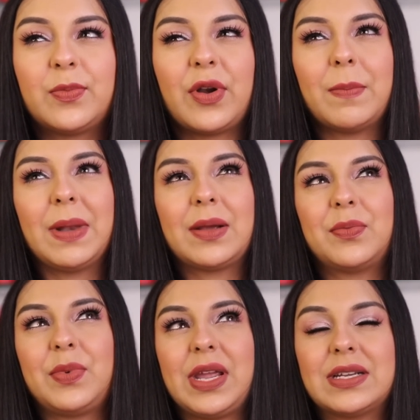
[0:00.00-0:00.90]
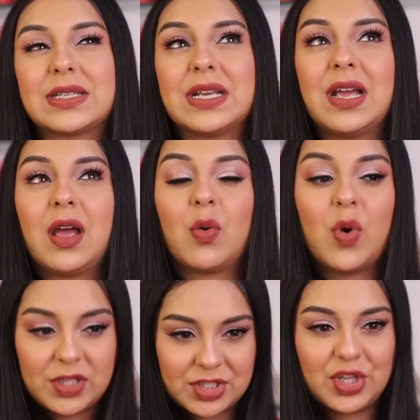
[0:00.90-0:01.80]
But I'm like, wait,
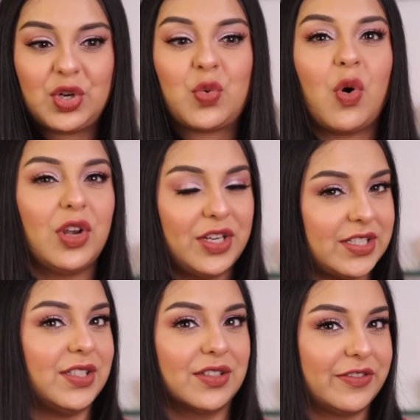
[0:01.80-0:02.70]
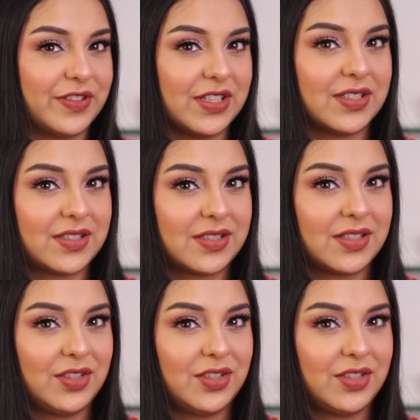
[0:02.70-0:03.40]
what's the quality of this?